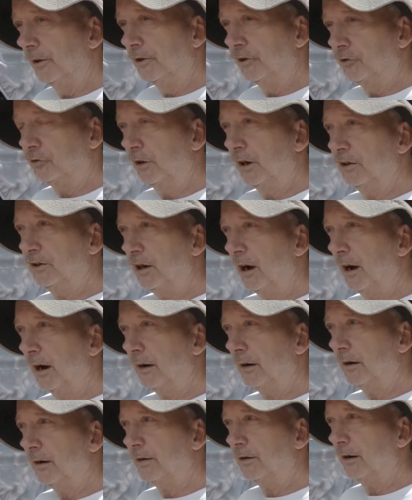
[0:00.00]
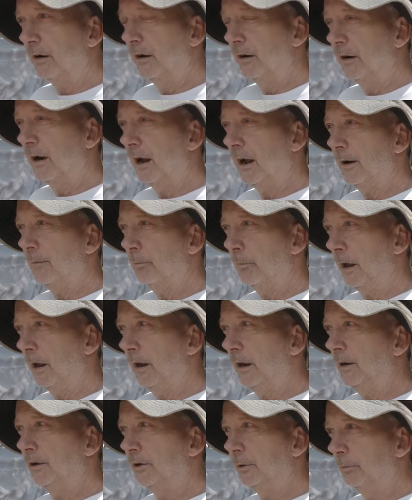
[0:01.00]
Street tires are not
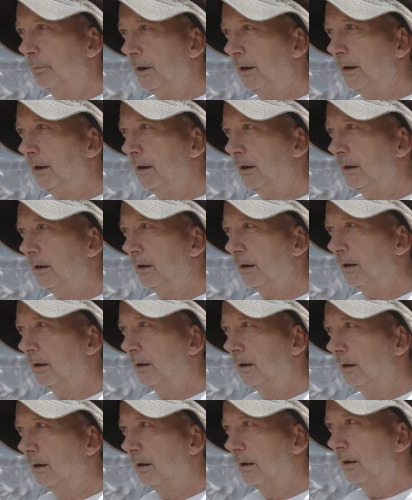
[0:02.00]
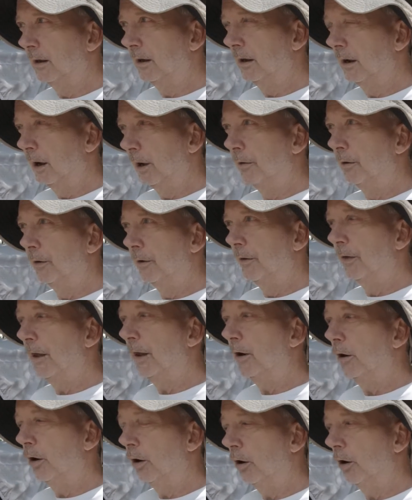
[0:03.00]
made to be other
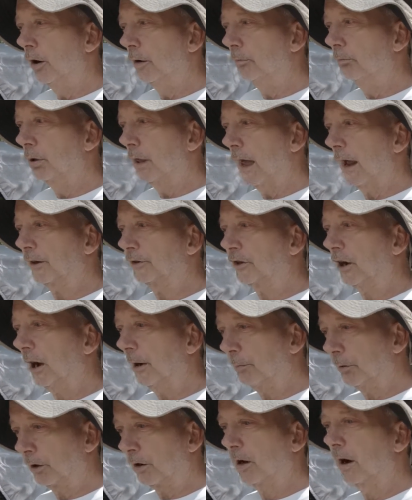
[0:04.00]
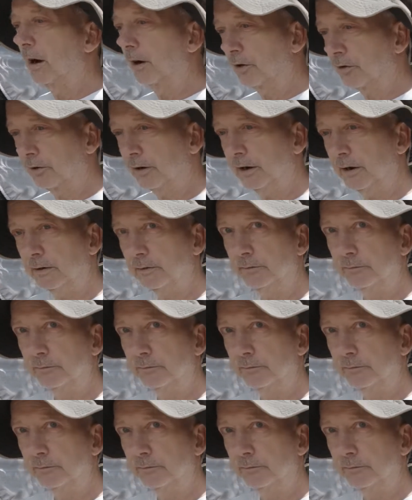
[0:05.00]
than on blacktop or concrete.